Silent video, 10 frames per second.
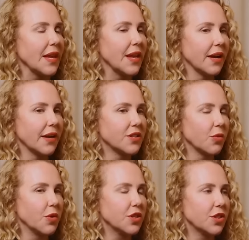yeah it's
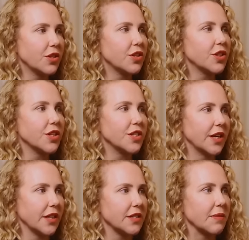always good to
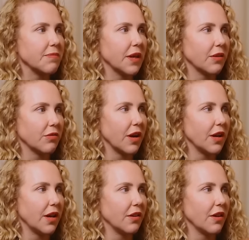way. get something in
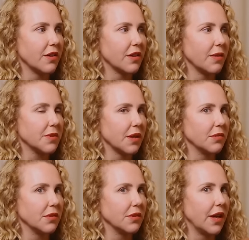writing a lot of times i
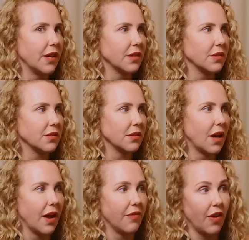will like mm-hmm.
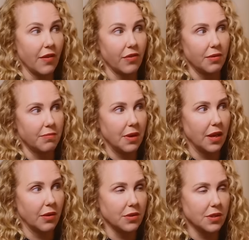if i have a
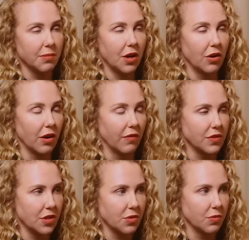meeting with somebody or
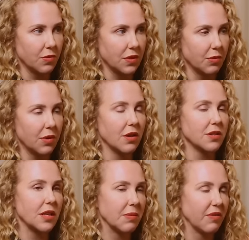conversation with someone i'll
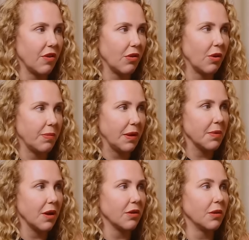send them a follow-up
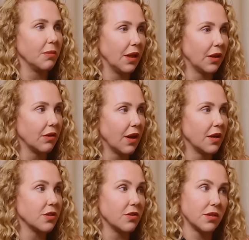email and i'll be like
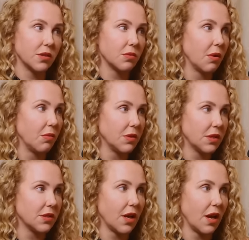okay so this is what was
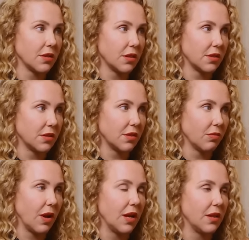discussed this is the
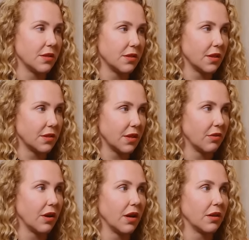rate this is
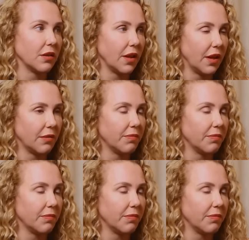etc like